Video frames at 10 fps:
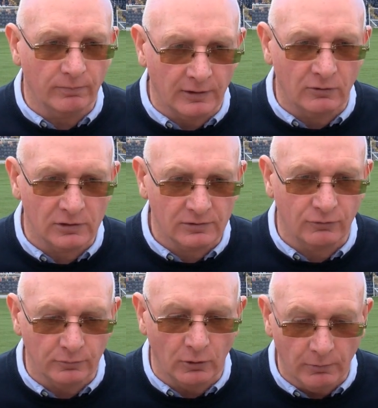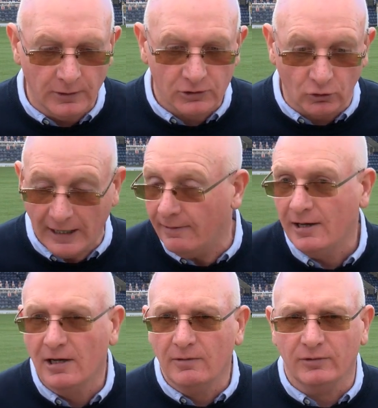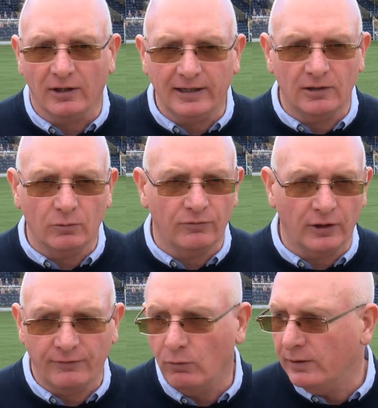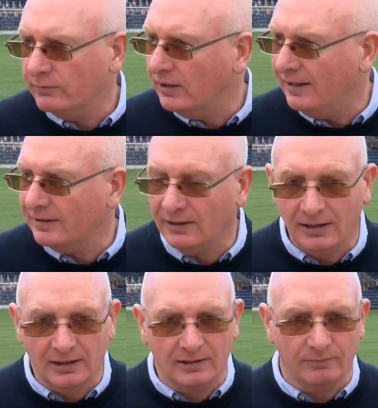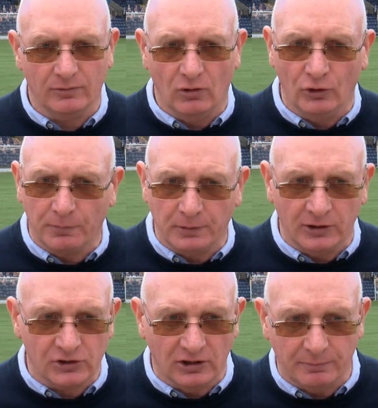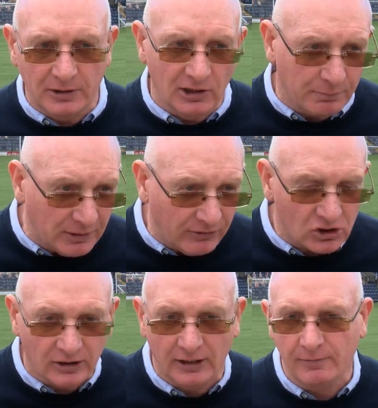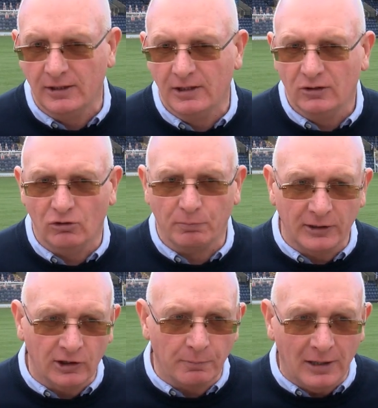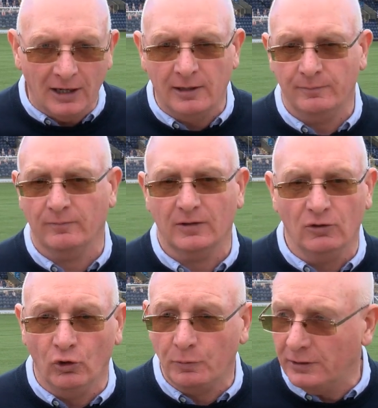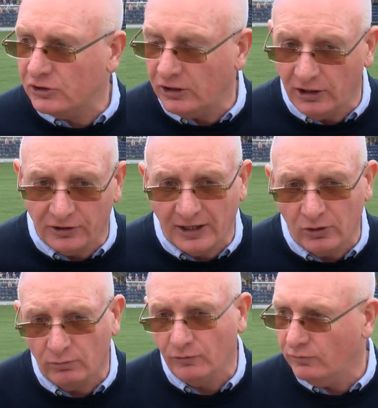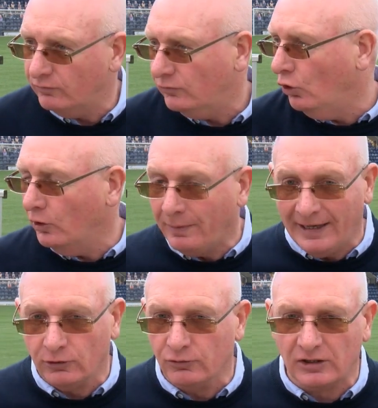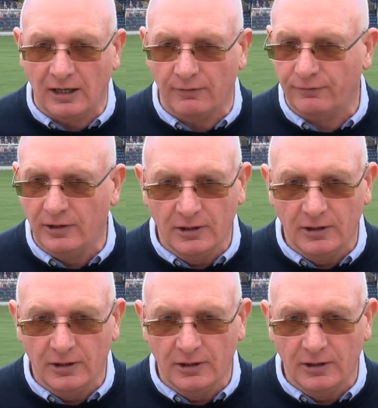You know, it's football. So yeah, delighted for everyone connected, all the players that have been here previously, who have played their part, all the players that are here now, all the background staff.